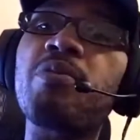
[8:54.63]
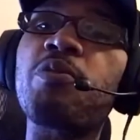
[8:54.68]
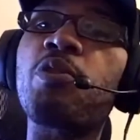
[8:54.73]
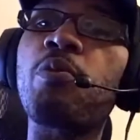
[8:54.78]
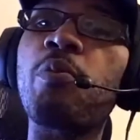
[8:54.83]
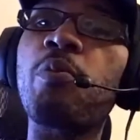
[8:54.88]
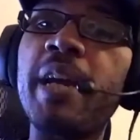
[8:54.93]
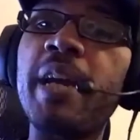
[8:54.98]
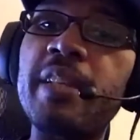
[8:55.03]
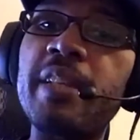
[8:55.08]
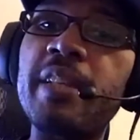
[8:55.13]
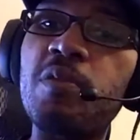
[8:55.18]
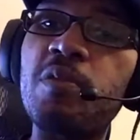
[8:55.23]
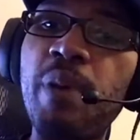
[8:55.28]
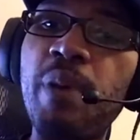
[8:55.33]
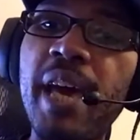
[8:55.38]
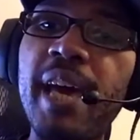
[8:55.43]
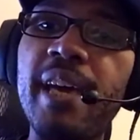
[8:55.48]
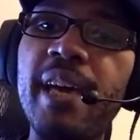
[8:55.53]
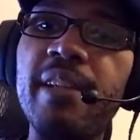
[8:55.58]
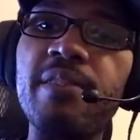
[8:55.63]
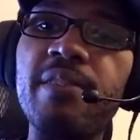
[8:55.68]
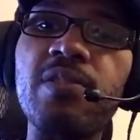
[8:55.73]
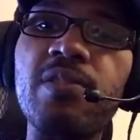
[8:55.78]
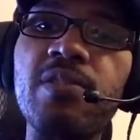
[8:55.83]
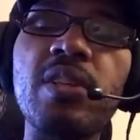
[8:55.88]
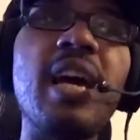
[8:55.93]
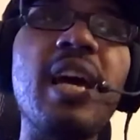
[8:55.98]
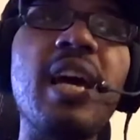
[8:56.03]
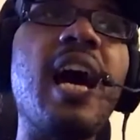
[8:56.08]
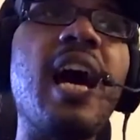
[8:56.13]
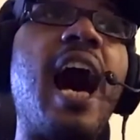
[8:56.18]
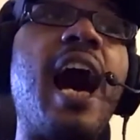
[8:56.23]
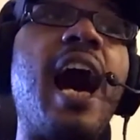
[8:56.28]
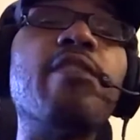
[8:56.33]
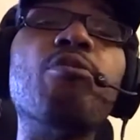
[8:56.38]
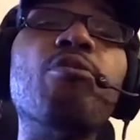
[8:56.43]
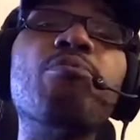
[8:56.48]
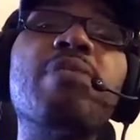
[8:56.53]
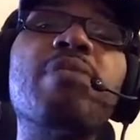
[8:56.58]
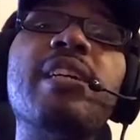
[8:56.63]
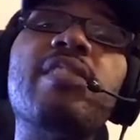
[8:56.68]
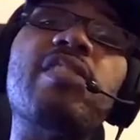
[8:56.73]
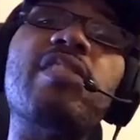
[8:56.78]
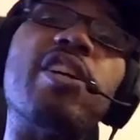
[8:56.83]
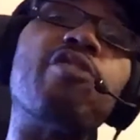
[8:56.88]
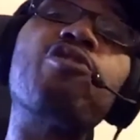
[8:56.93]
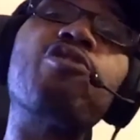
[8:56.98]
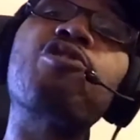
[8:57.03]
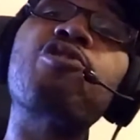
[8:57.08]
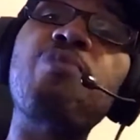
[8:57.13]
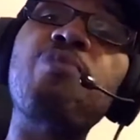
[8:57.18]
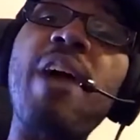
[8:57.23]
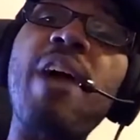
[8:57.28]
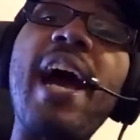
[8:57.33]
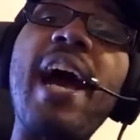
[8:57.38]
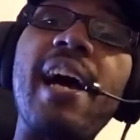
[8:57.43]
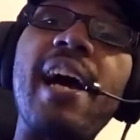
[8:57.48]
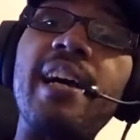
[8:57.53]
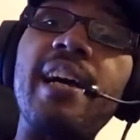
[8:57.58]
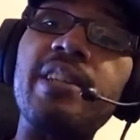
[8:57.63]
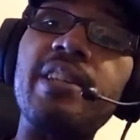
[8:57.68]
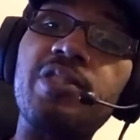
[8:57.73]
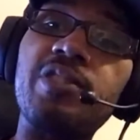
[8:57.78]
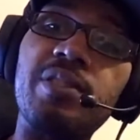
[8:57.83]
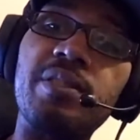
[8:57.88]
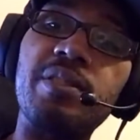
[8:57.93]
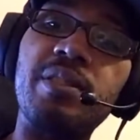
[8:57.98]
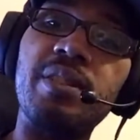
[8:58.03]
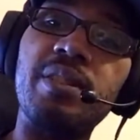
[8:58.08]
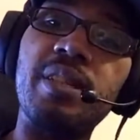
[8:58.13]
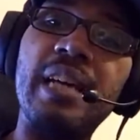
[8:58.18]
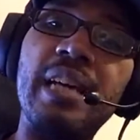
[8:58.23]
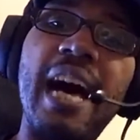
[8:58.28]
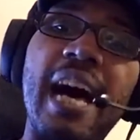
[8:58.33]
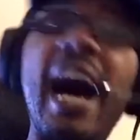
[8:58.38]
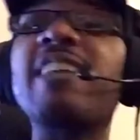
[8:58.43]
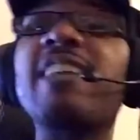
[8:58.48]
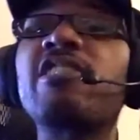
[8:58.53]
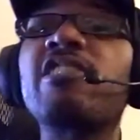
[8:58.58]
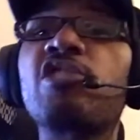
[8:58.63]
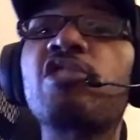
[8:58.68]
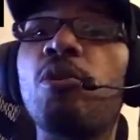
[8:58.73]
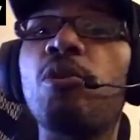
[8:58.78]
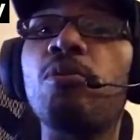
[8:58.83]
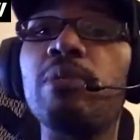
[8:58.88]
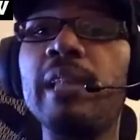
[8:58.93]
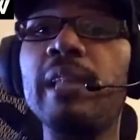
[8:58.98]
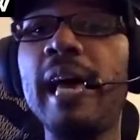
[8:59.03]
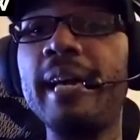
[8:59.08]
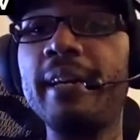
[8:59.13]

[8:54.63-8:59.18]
greatest bands, I don't think they're trash. I just don't like